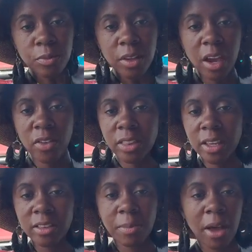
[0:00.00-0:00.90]

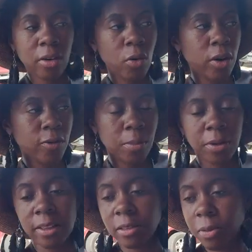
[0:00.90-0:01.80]
everything is about going from
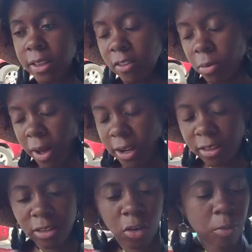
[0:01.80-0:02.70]
place to place. Everybody's
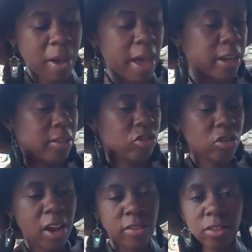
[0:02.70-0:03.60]
nomading, they're
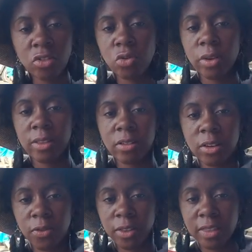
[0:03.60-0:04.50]
traveling, they're doing their
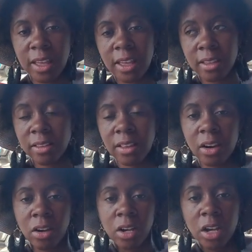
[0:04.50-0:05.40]
different things.
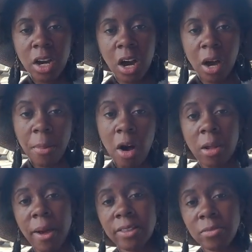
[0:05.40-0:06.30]
They're all
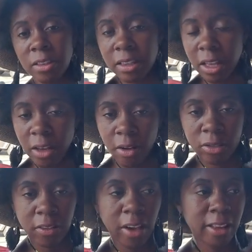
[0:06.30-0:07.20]
about
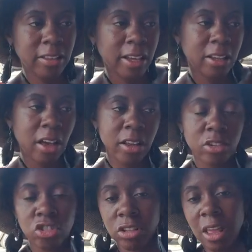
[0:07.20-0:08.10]
themselves, they've got
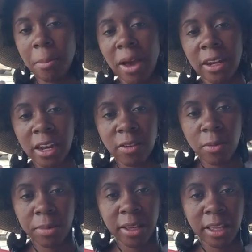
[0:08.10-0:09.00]
technology. They might not
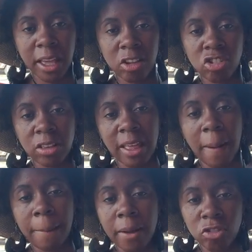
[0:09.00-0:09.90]
even be engaging
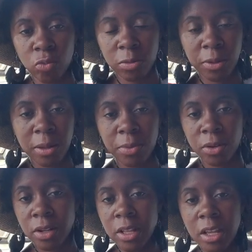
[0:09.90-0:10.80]
that much with
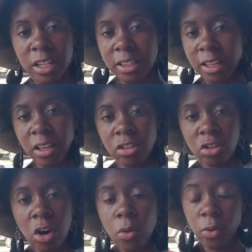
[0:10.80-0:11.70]
people because they, you
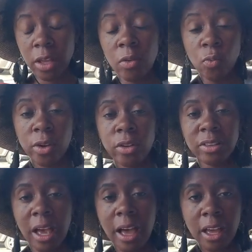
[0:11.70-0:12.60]
know, in real
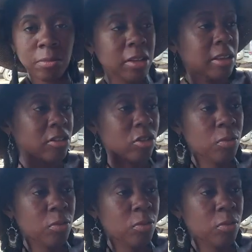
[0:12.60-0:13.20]
time, because they're so